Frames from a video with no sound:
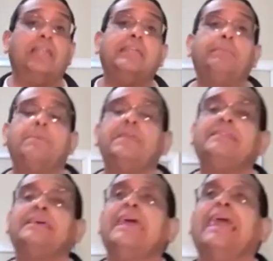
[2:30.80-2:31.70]
a little
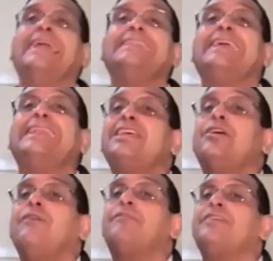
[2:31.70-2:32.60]
bit, and then
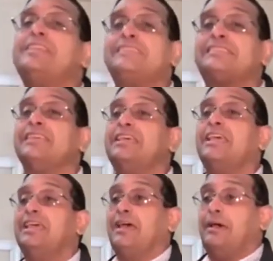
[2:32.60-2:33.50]
he convinced
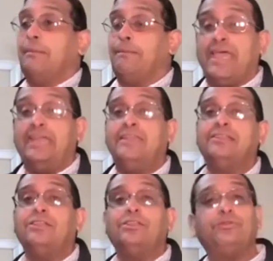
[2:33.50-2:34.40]

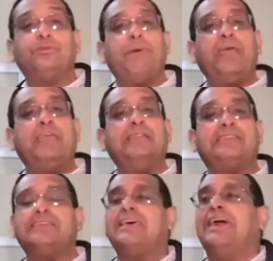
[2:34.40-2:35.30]
Ben to
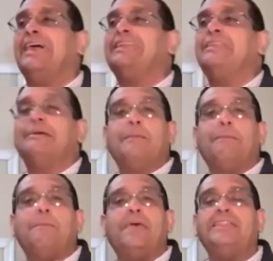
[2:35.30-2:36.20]
paint. And
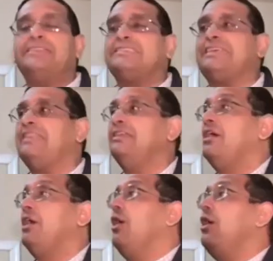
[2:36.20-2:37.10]
Ben
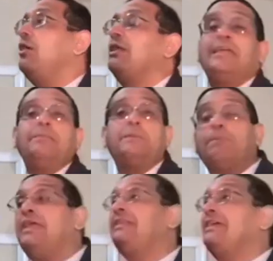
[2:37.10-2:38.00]
said, "Oh, let
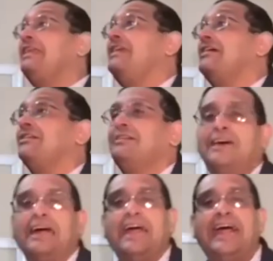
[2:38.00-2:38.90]
me paint a little."
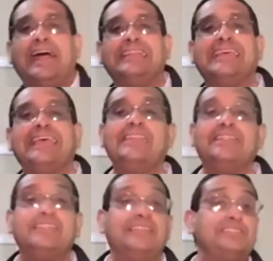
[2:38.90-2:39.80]
And
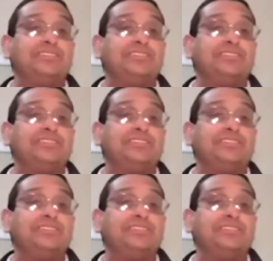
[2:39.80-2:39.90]
then